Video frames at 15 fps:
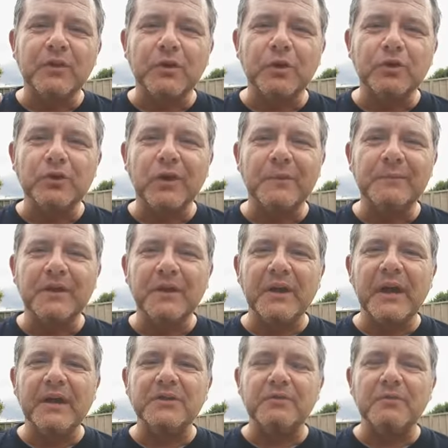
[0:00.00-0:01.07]
the good time that
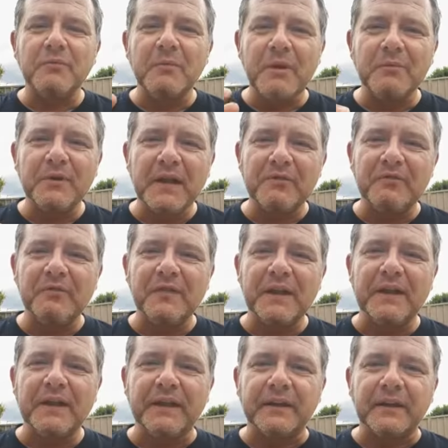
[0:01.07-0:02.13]
you had. You remember that
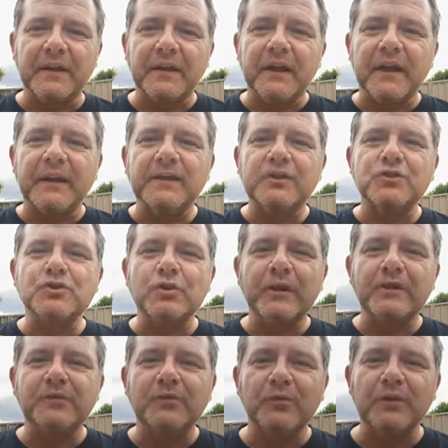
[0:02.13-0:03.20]
feeling, and then you
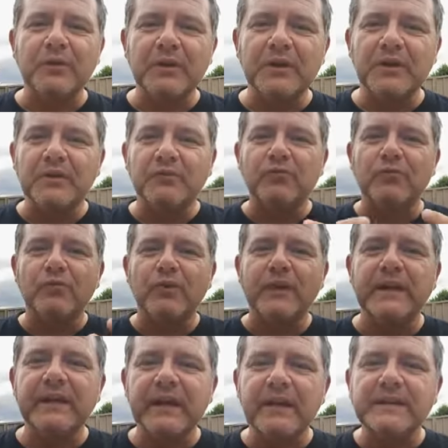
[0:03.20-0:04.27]
try to re-
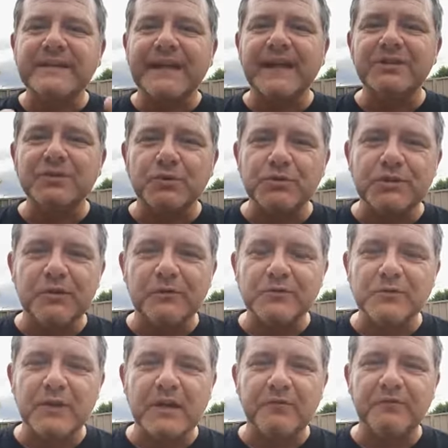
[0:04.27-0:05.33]
reattach
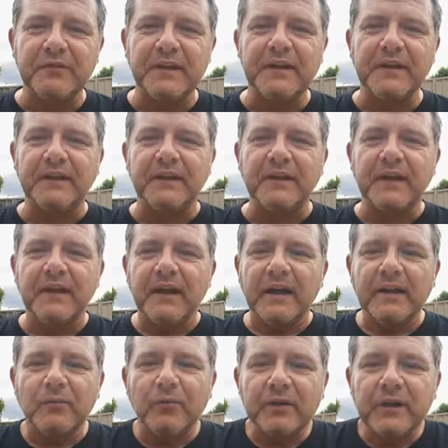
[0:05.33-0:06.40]
yourself to that feeling.
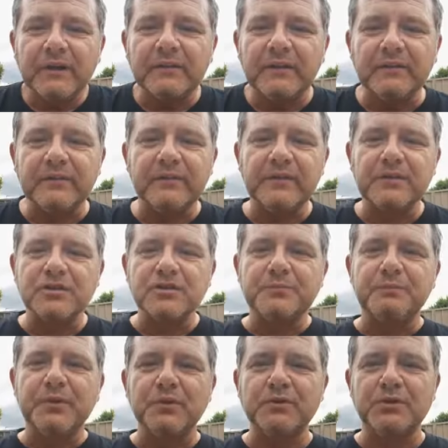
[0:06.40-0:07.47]
And then what that does is it
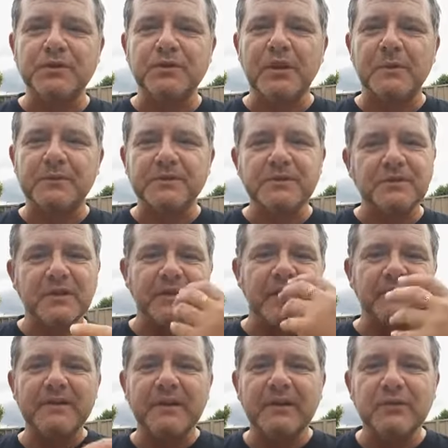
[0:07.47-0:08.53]
just boosts you up. It's just
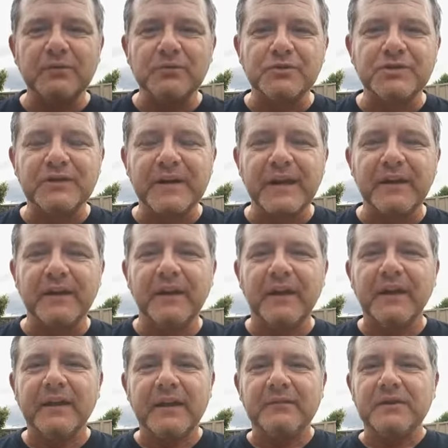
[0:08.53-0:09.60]
like having a little snack,
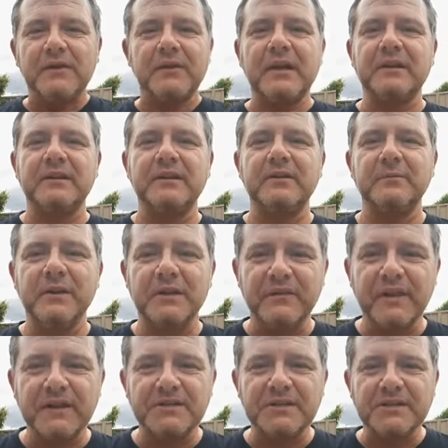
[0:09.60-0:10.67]
giving you that little bit
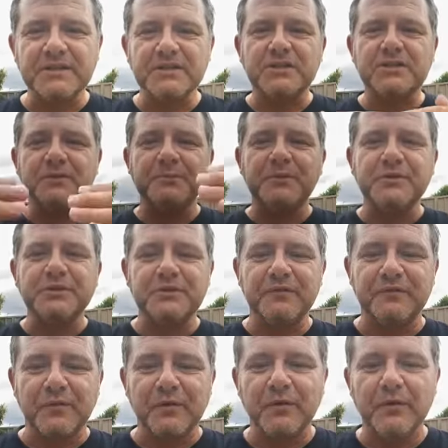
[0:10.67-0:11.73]
of energy just to push
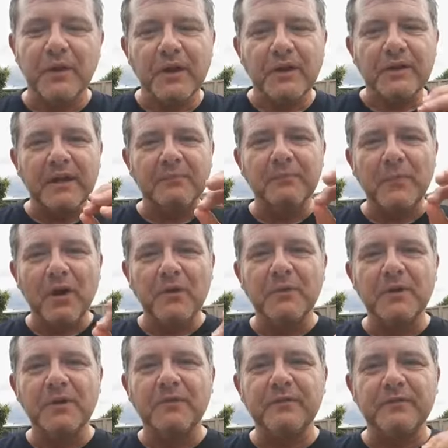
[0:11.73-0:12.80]
you through that
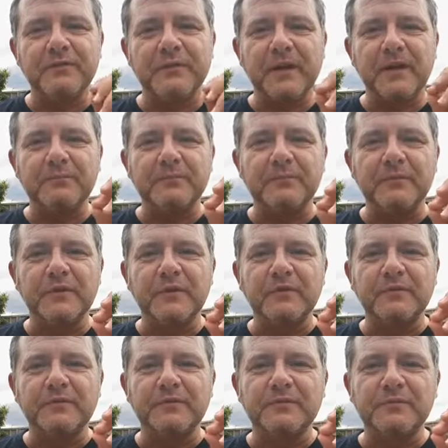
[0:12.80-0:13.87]
moment of um,
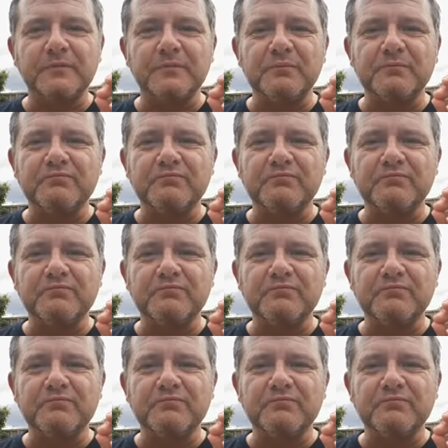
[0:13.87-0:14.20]
of